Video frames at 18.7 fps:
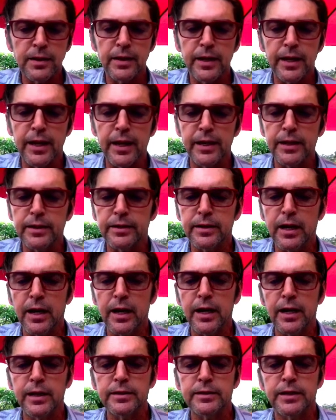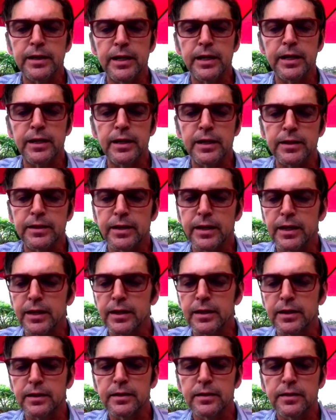8, 9, 10, I think.